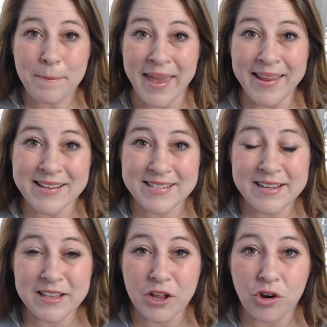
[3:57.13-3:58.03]
Paint and
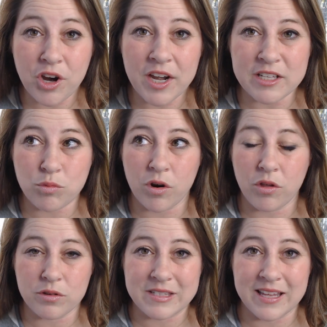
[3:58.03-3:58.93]
decluttering is one of
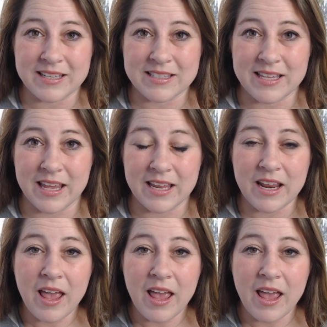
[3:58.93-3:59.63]
those things that